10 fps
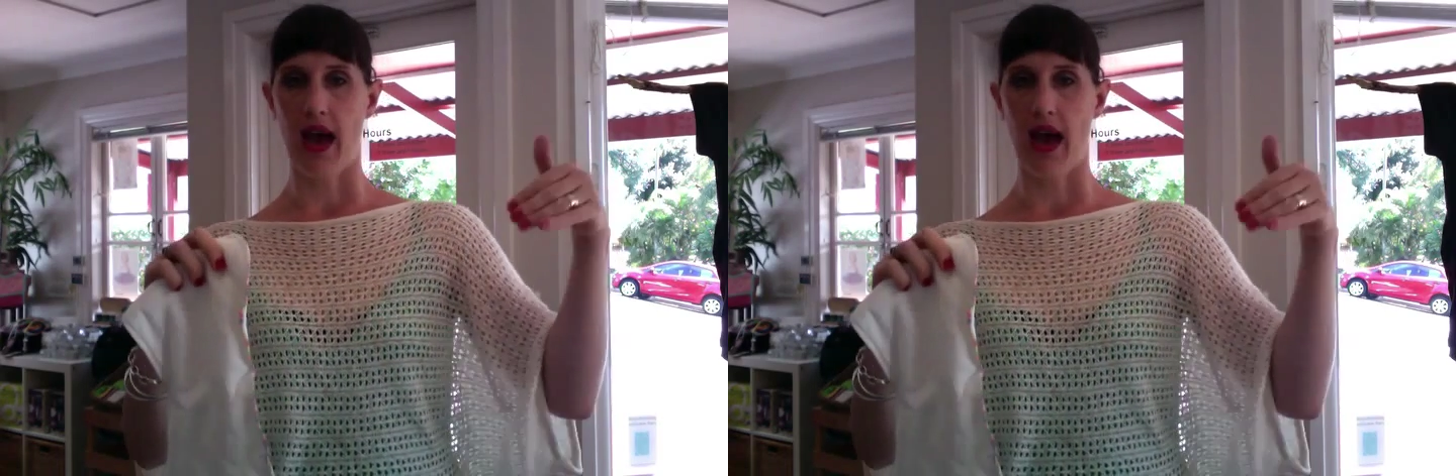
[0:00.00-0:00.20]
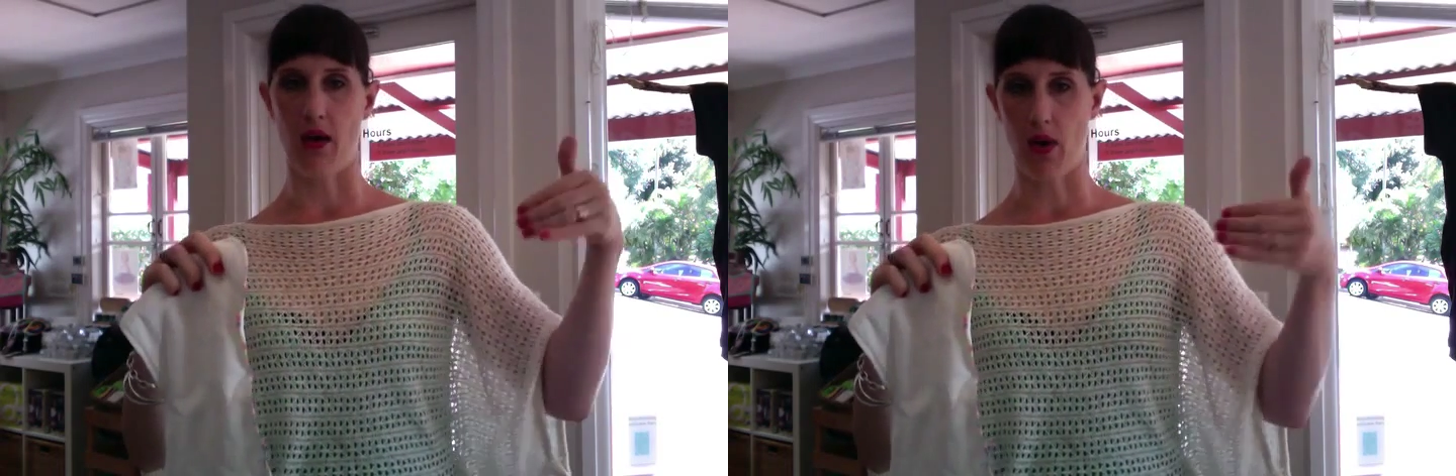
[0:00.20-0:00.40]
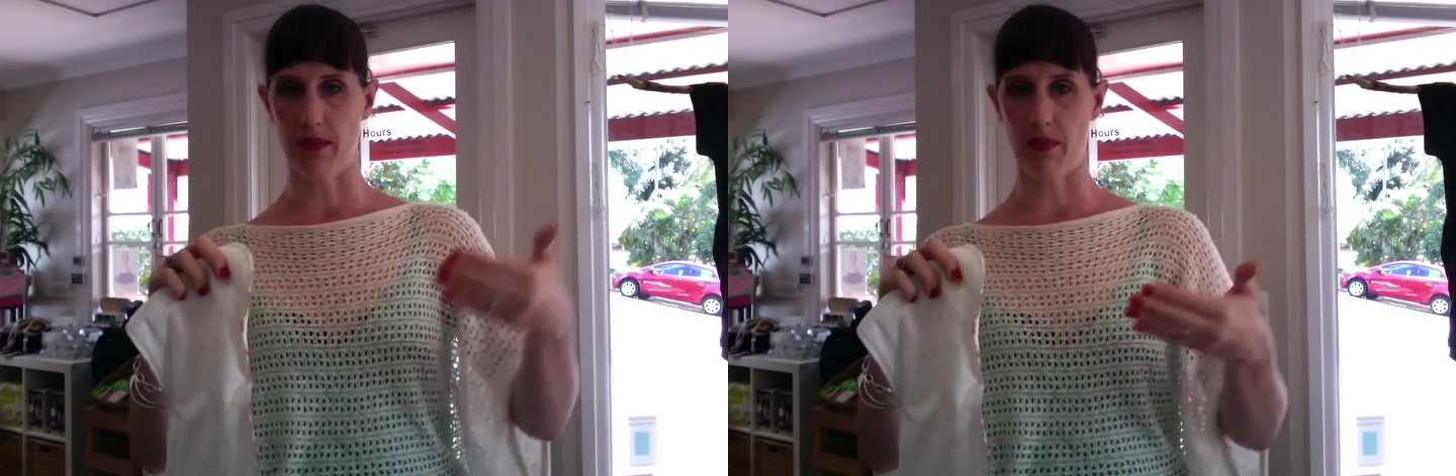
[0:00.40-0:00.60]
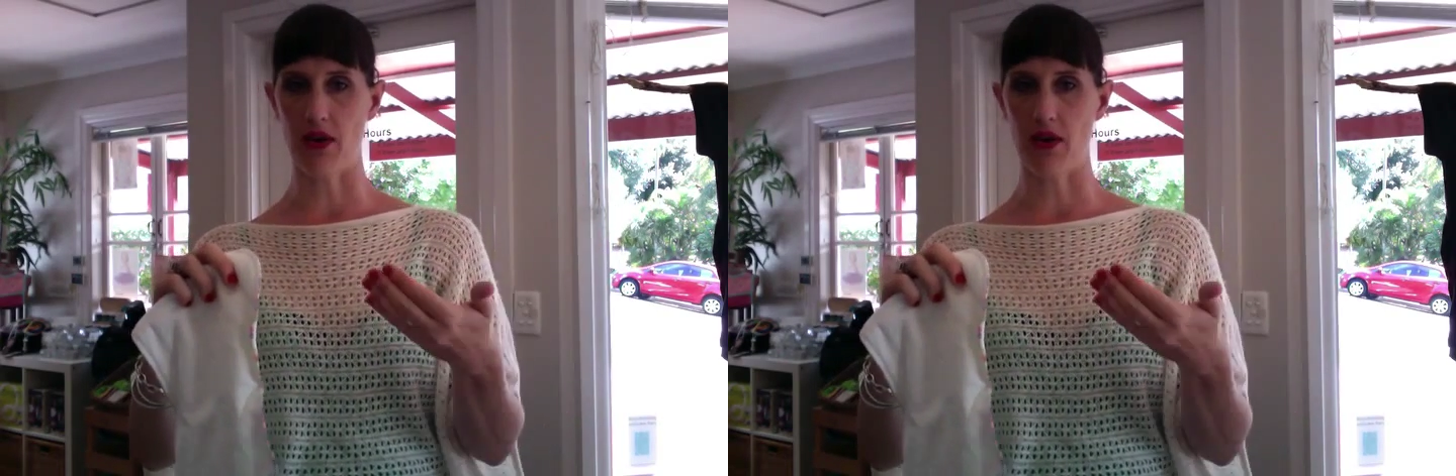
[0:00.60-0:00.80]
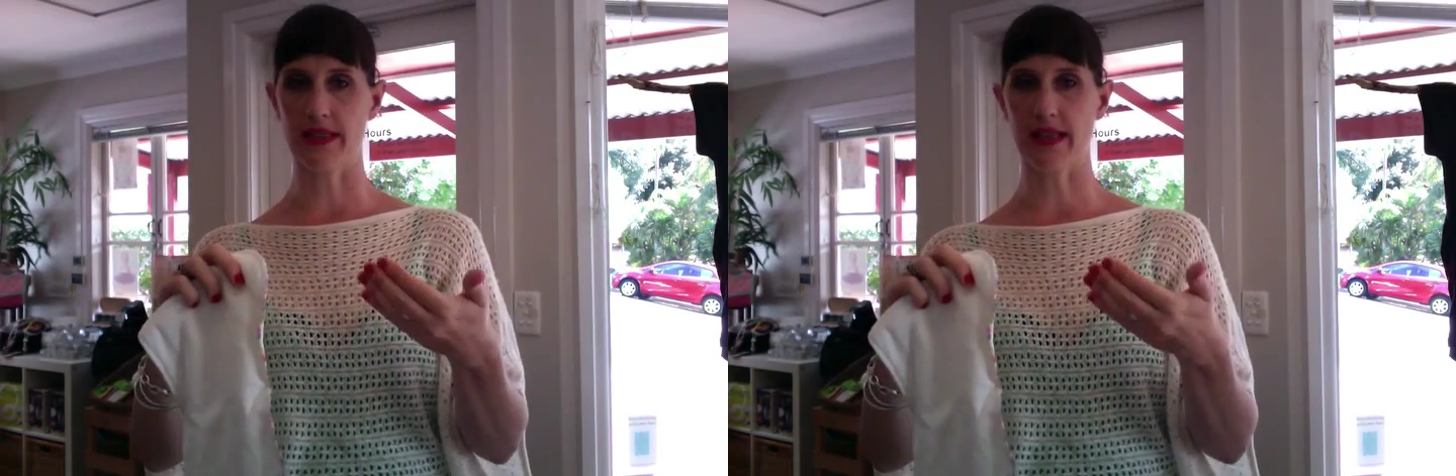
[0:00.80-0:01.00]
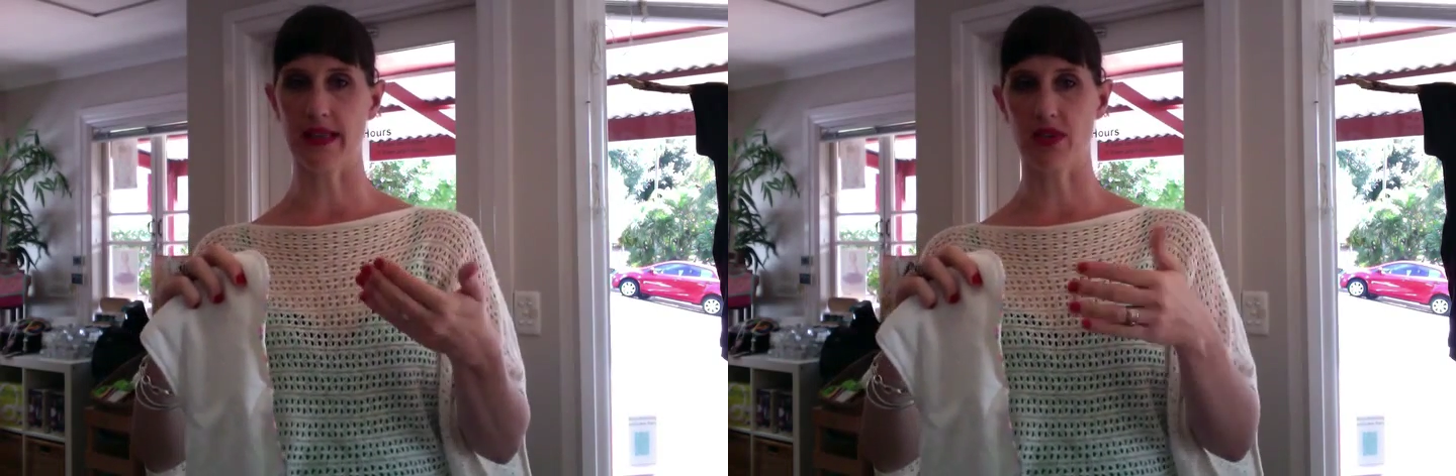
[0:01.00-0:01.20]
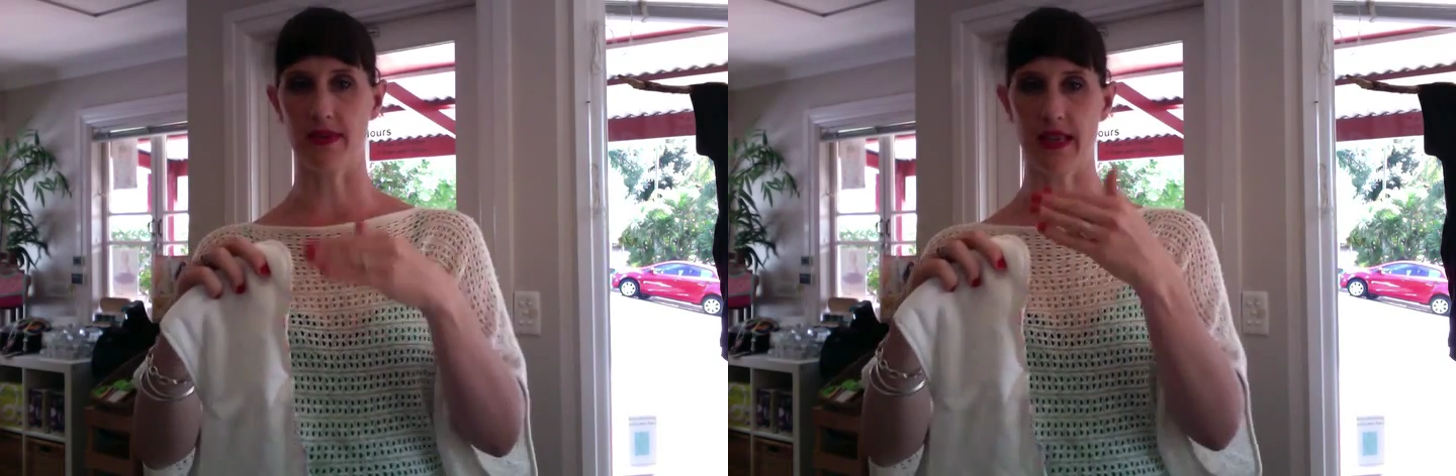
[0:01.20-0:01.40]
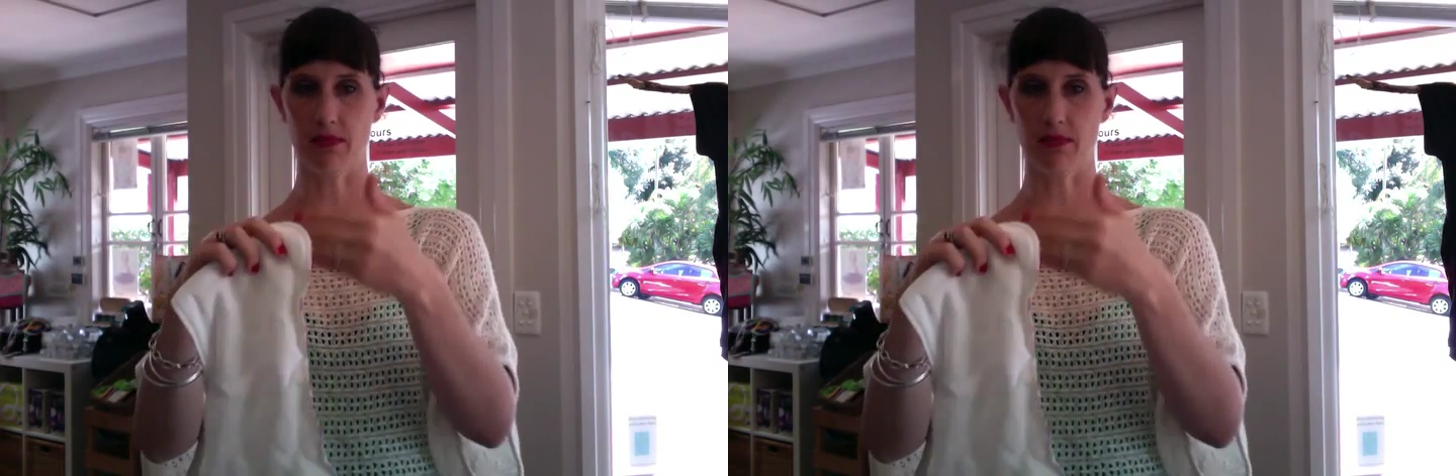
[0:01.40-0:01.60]
one panel, sometimes
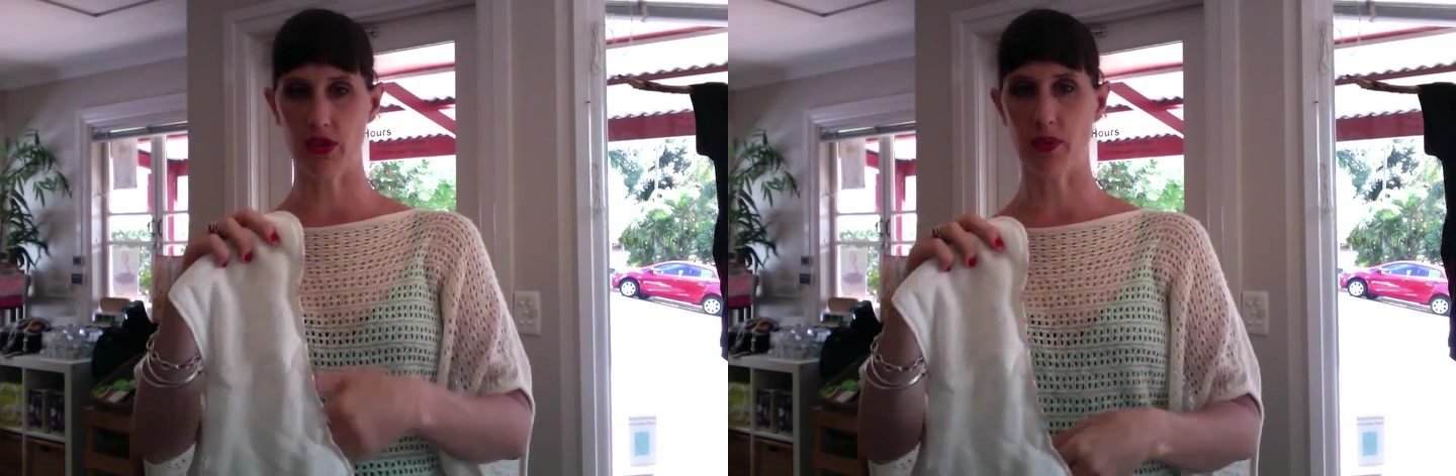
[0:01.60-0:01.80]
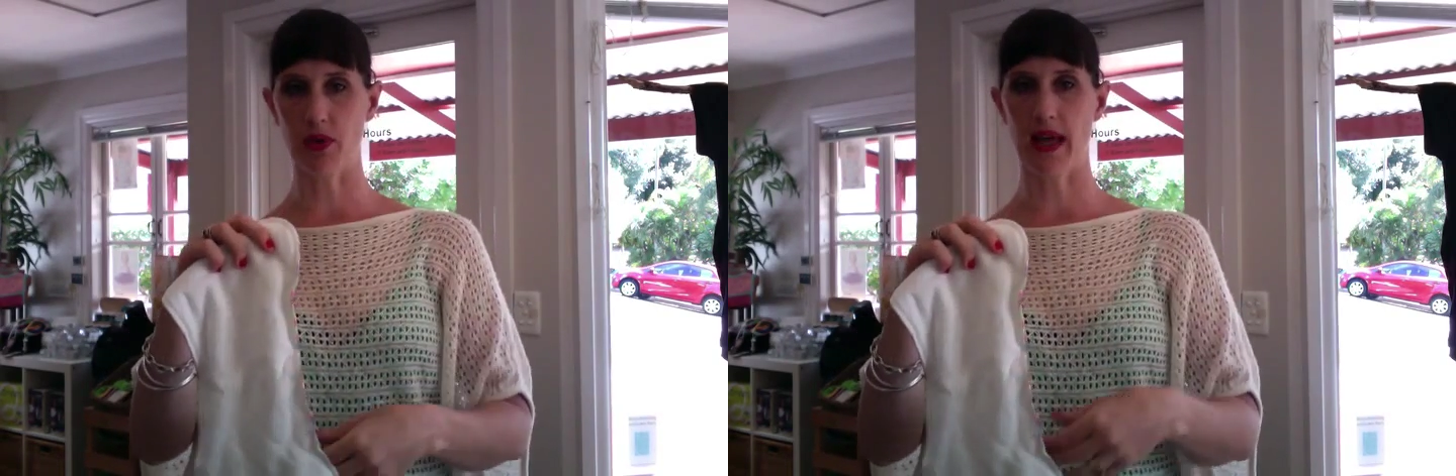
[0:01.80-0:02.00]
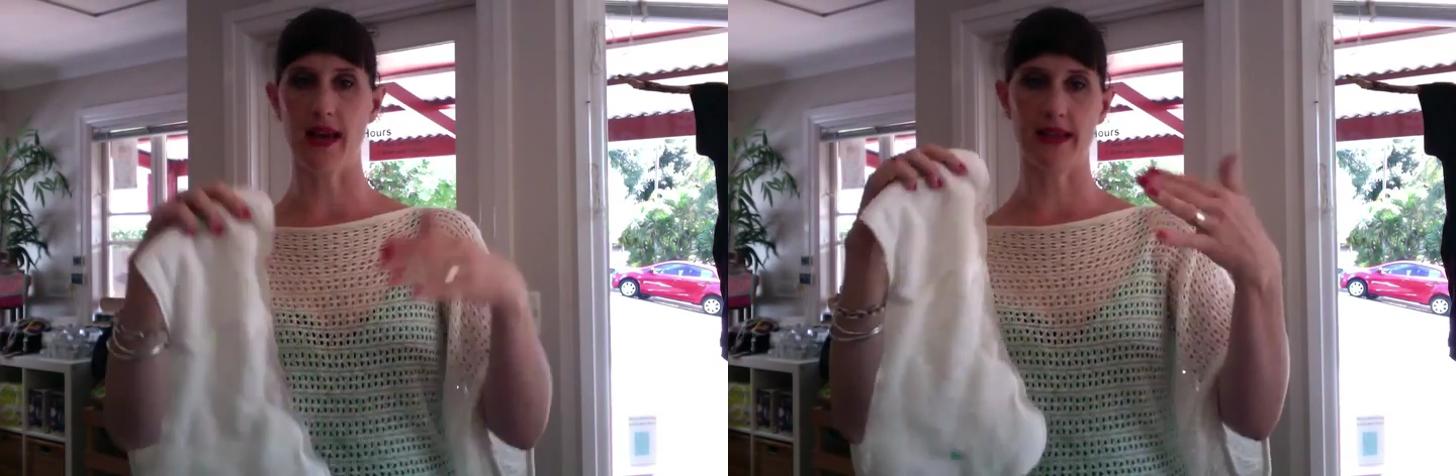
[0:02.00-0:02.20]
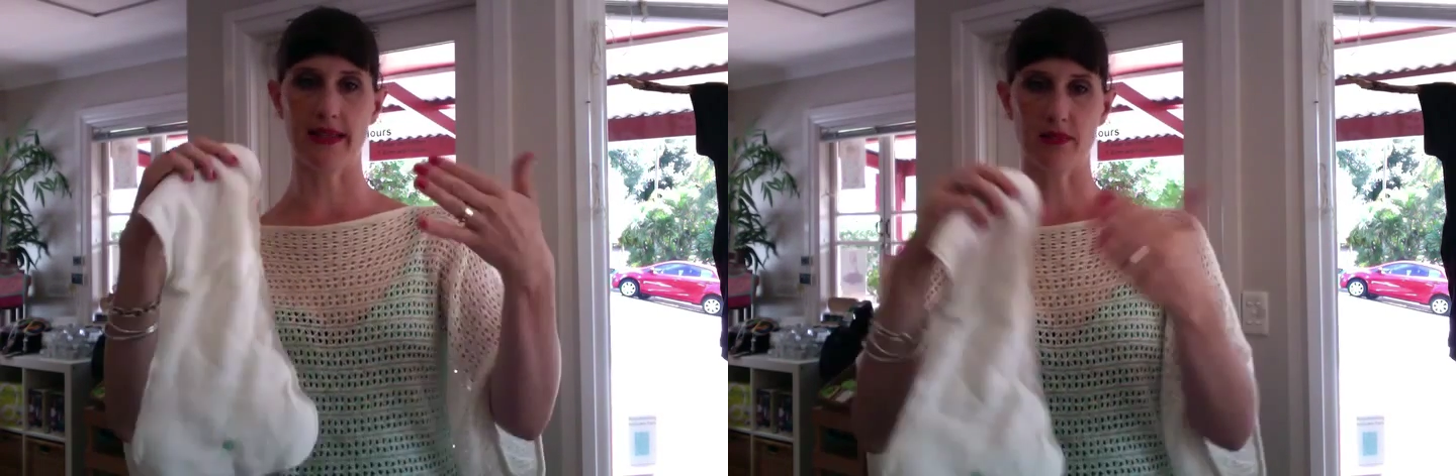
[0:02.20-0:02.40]
they're multiple layers,